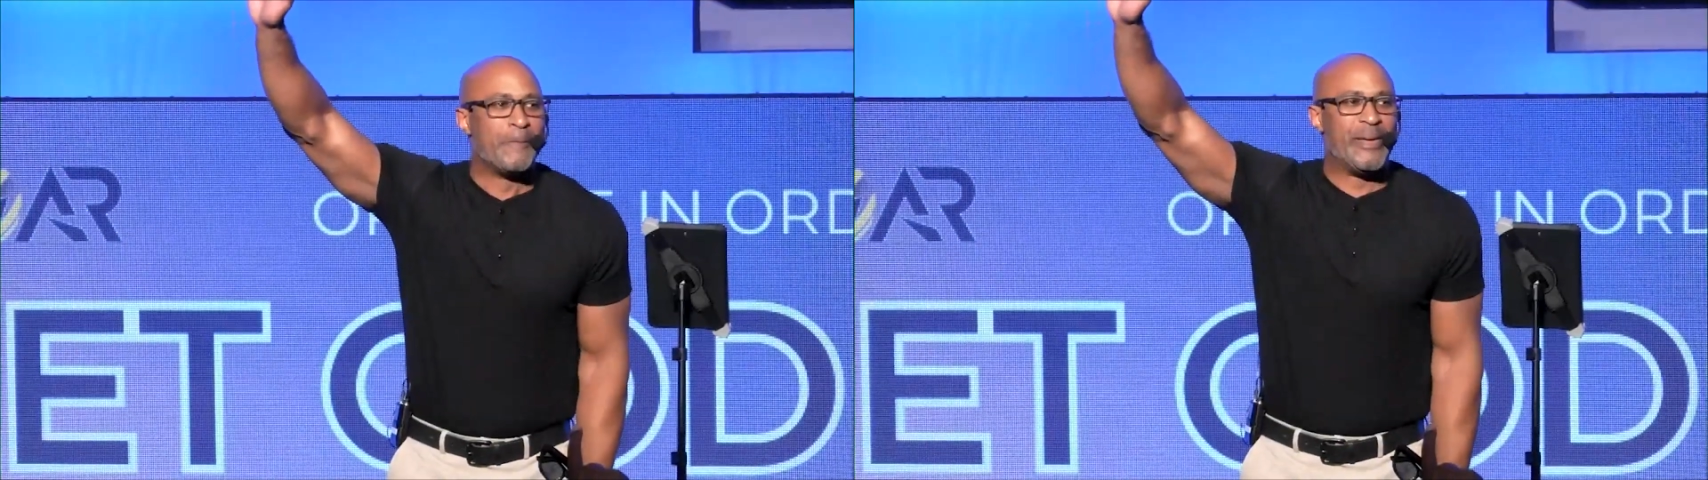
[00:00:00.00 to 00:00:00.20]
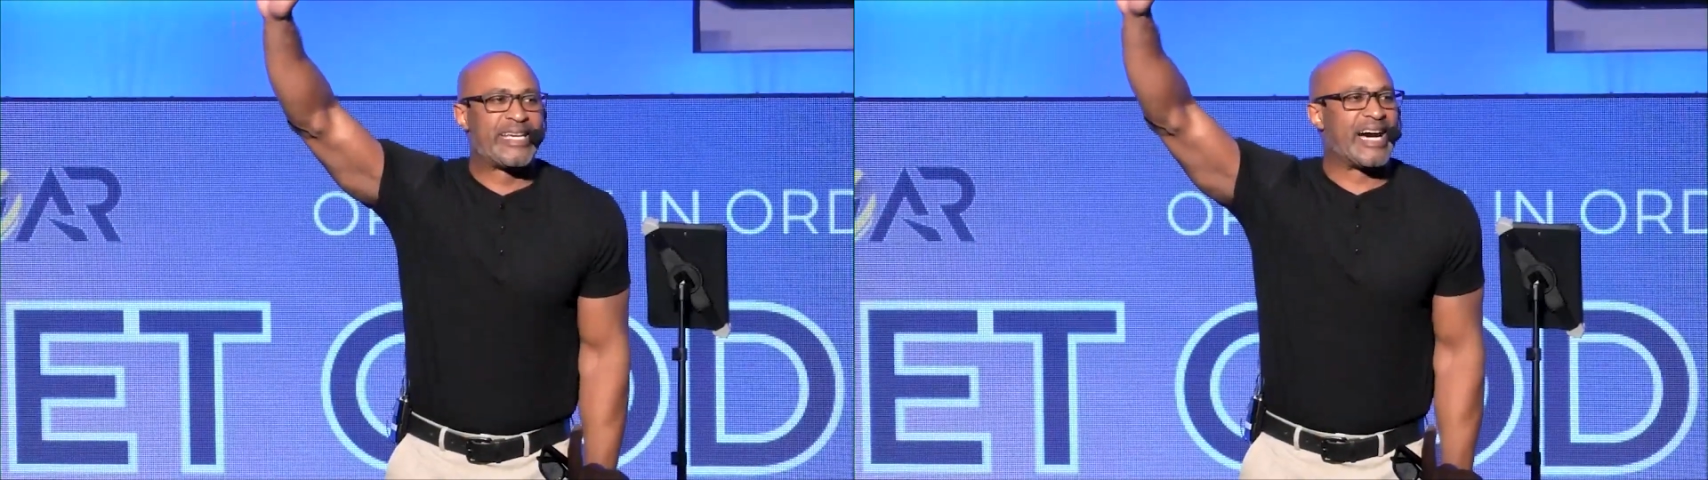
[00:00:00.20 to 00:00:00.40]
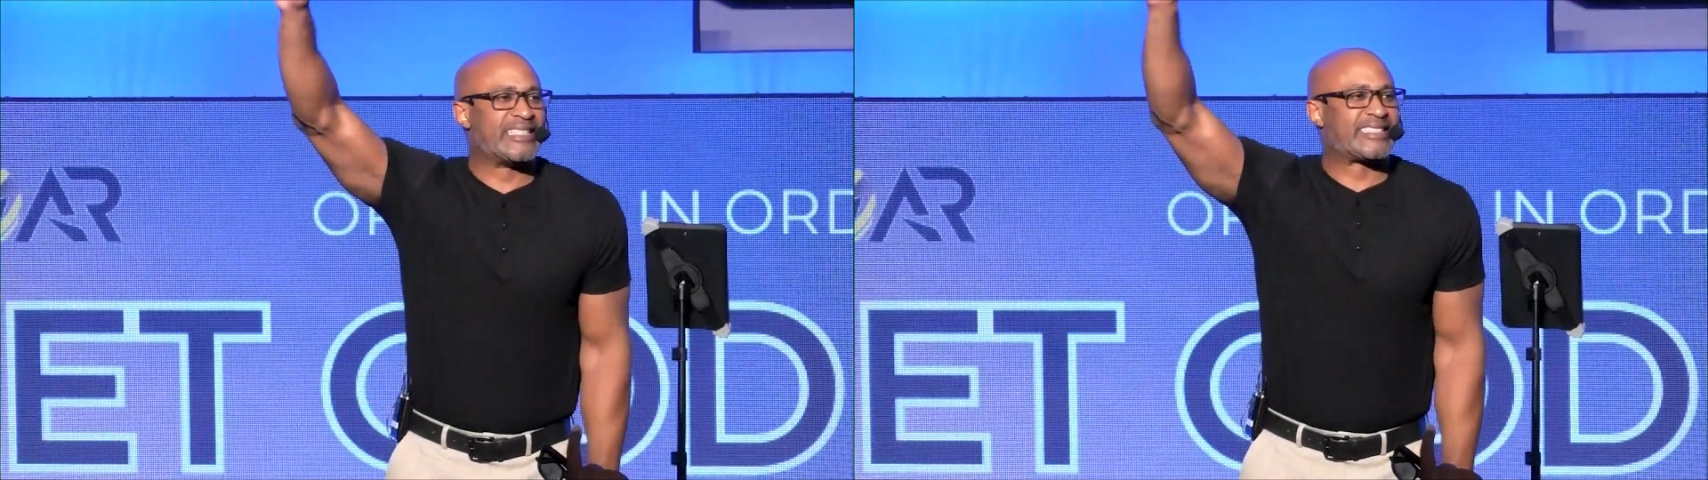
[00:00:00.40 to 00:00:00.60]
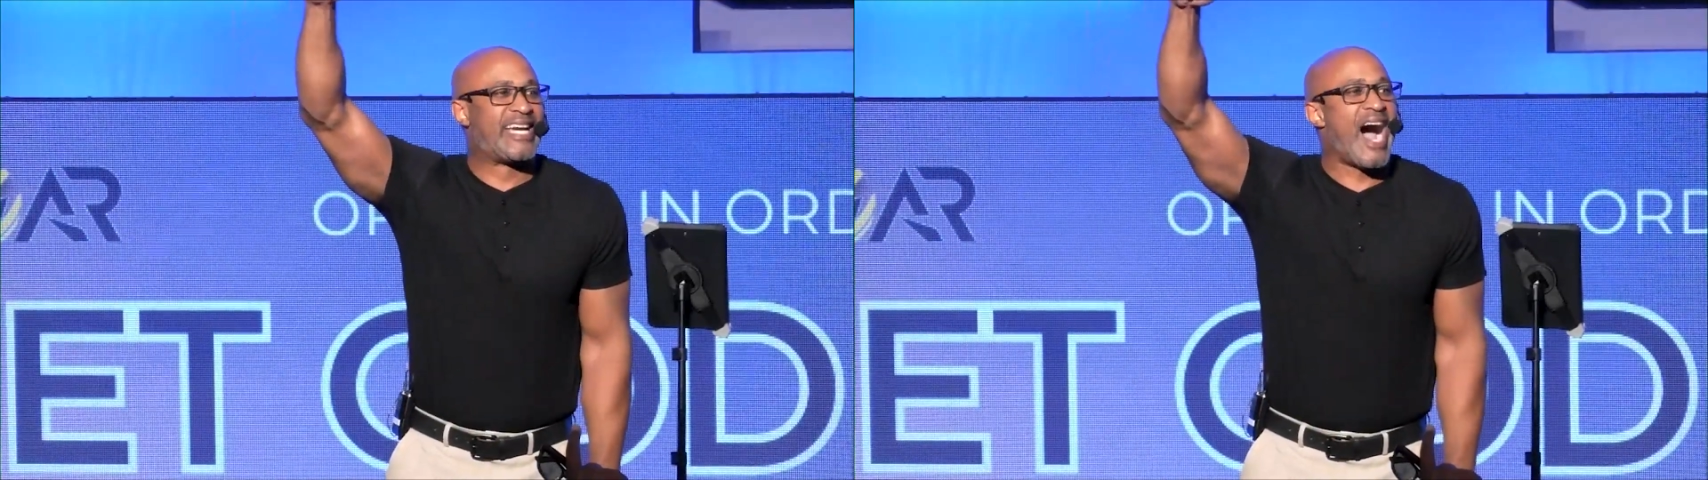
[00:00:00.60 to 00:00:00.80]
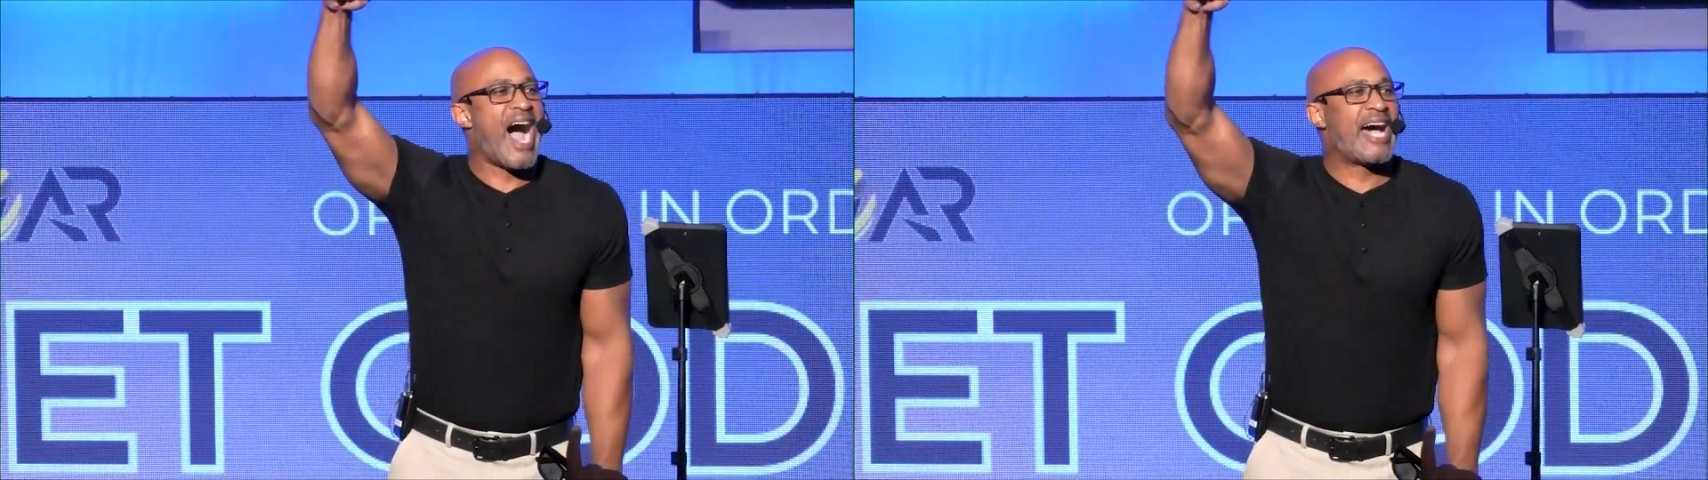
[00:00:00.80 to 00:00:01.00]
because
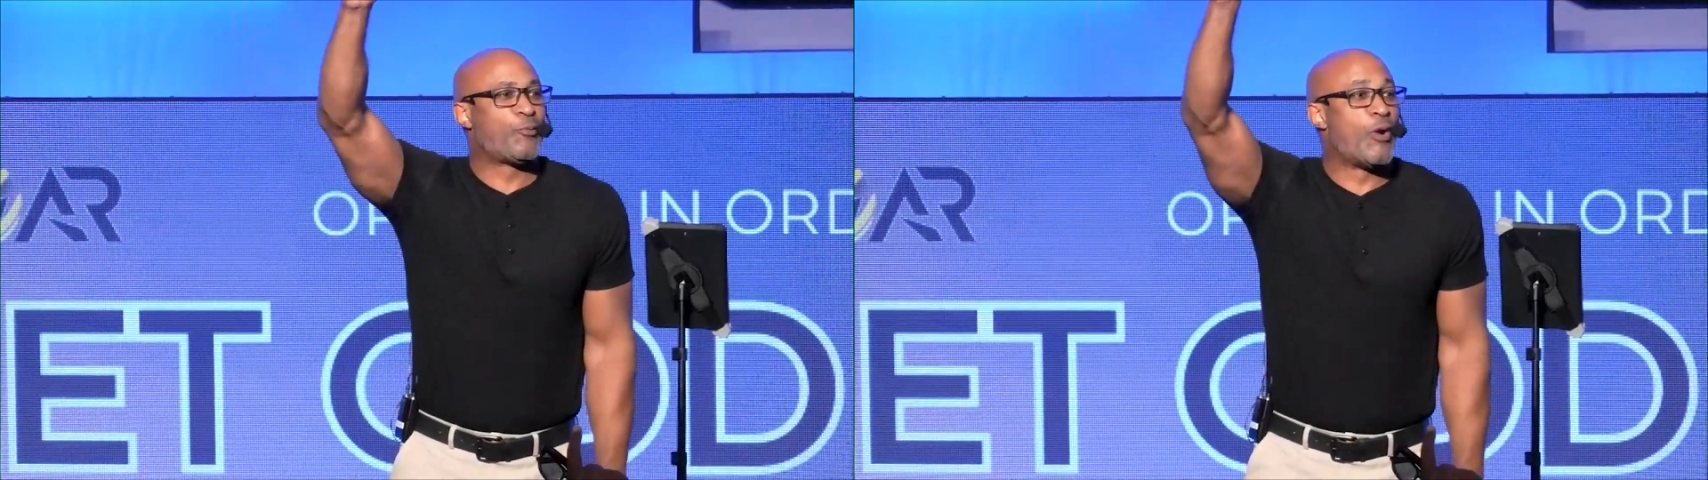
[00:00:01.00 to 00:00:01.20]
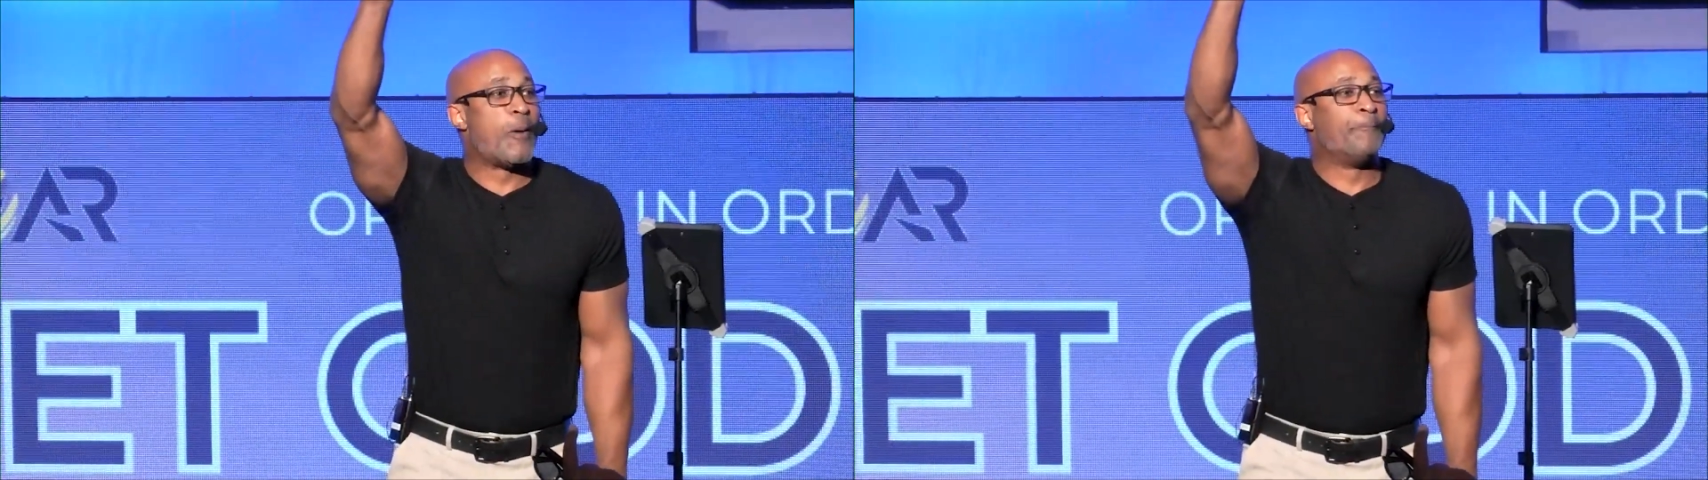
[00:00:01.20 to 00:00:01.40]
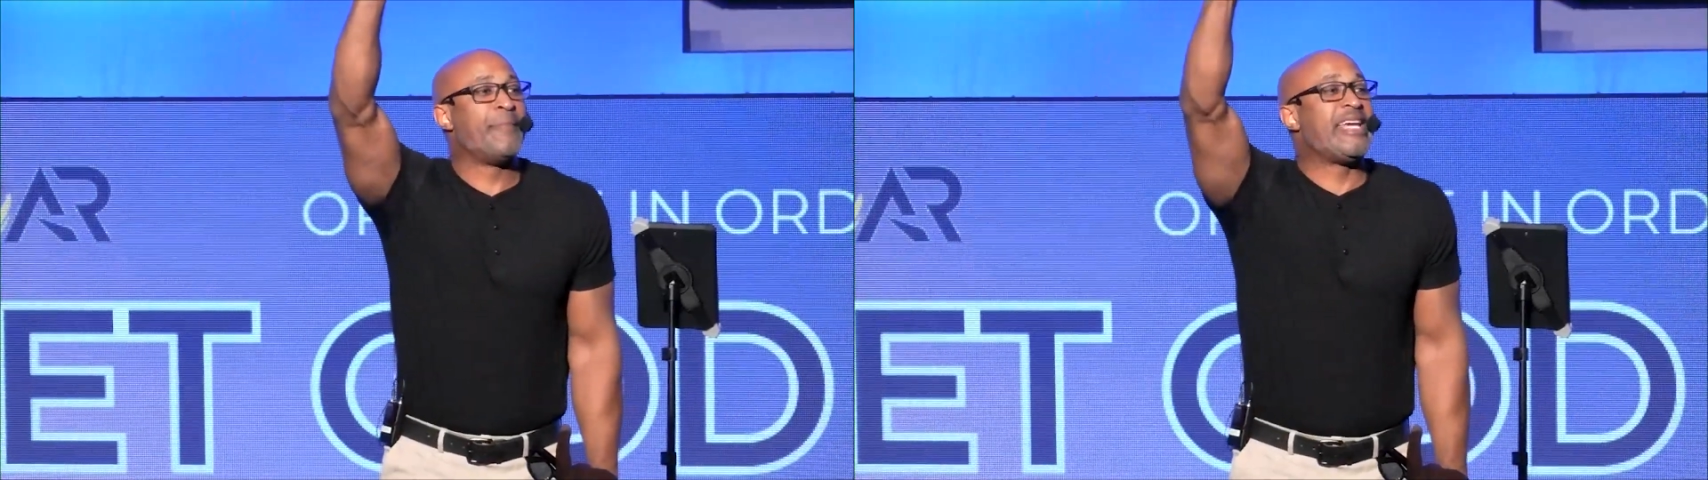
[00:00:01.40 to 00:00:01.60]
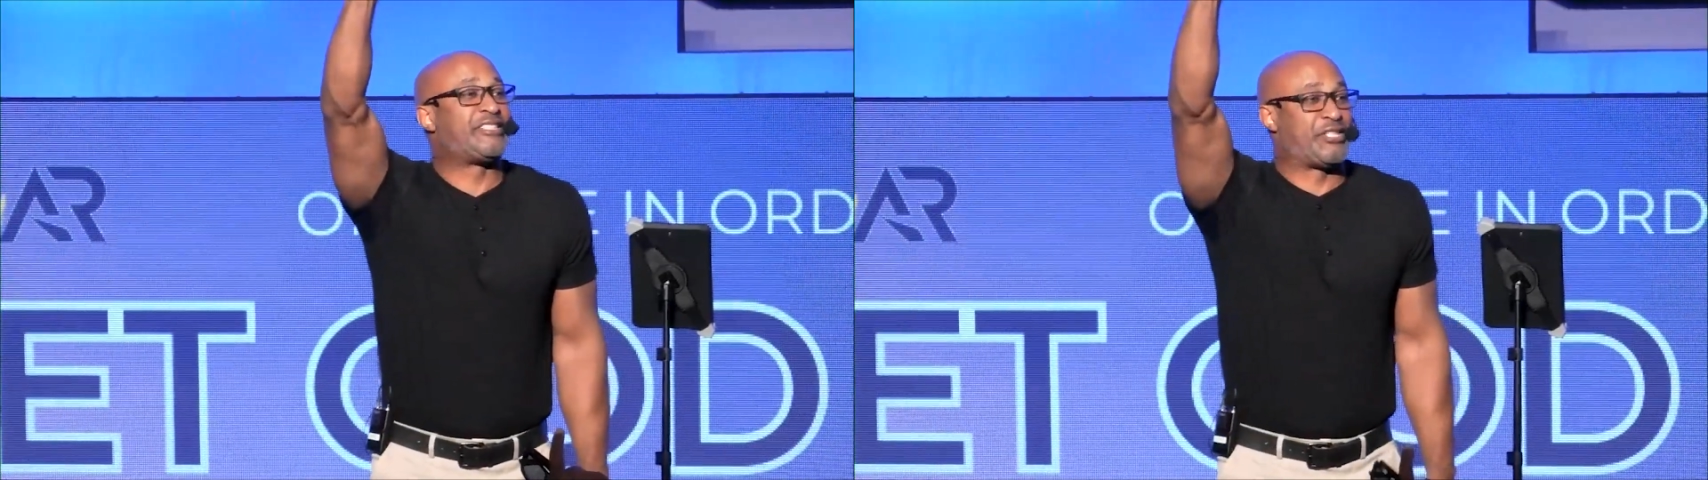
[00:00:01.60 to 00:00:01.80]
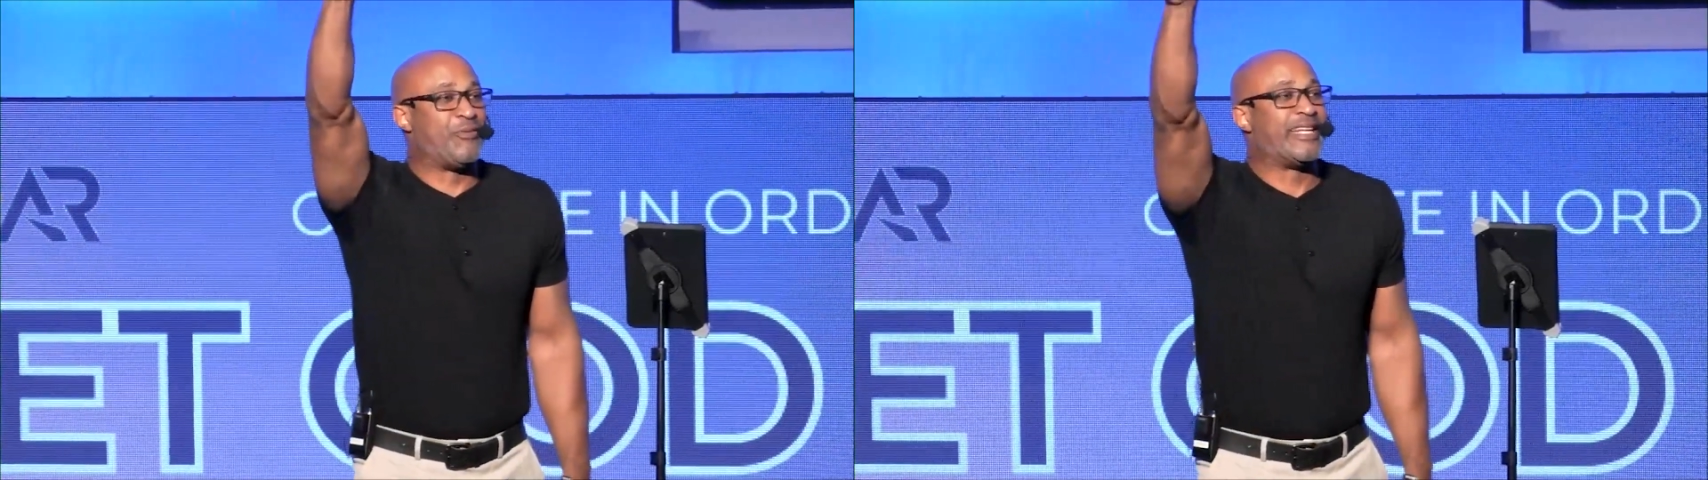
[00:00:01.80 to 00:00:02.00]
God will
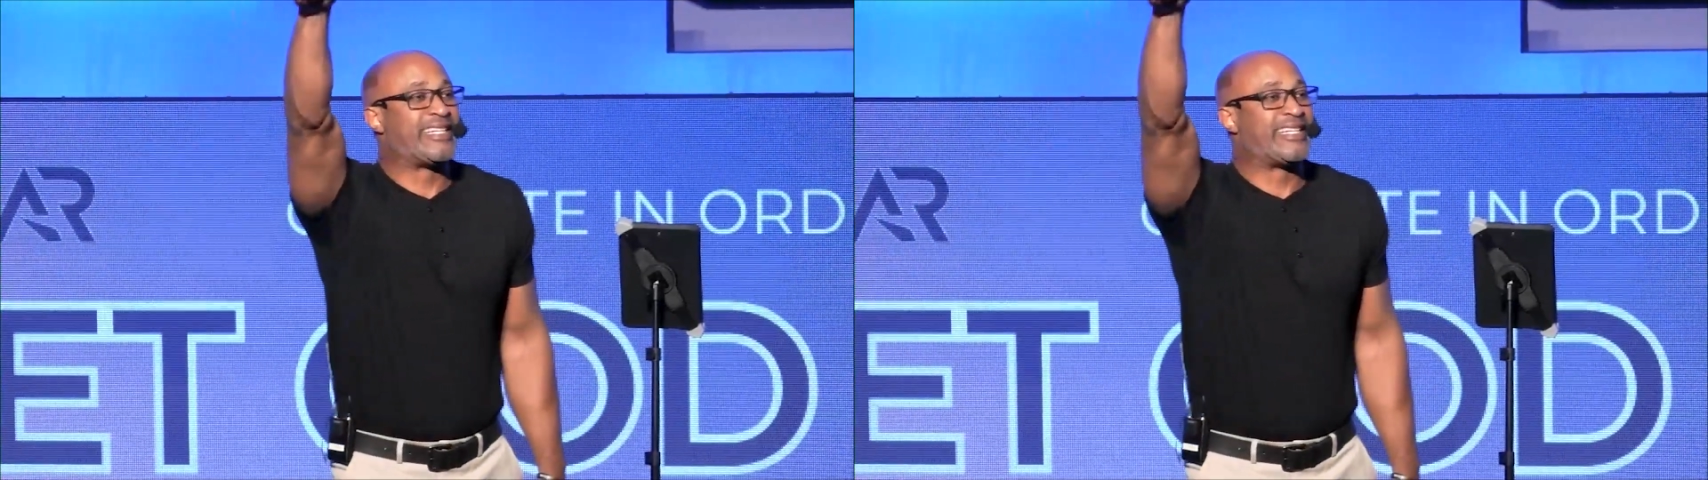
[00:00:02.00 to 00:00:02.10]
meet you in